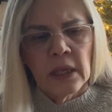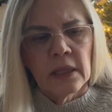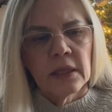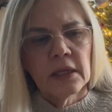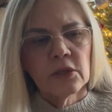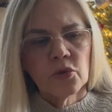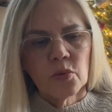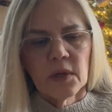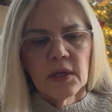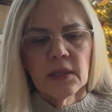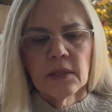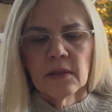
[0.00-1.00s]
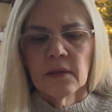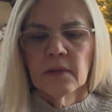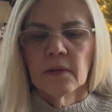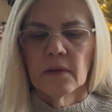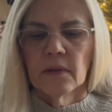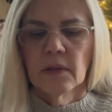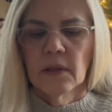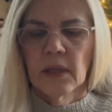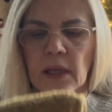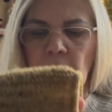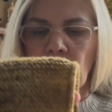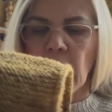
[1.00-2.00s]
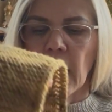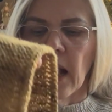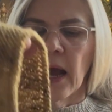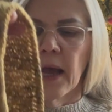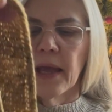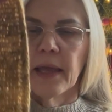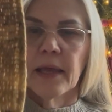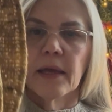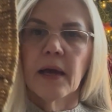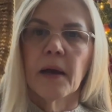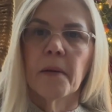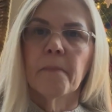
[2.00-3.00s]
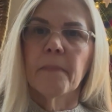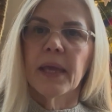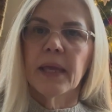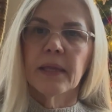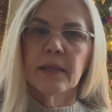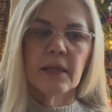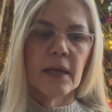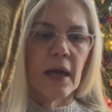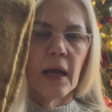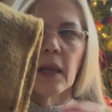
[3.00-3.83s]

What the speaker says: This one I made a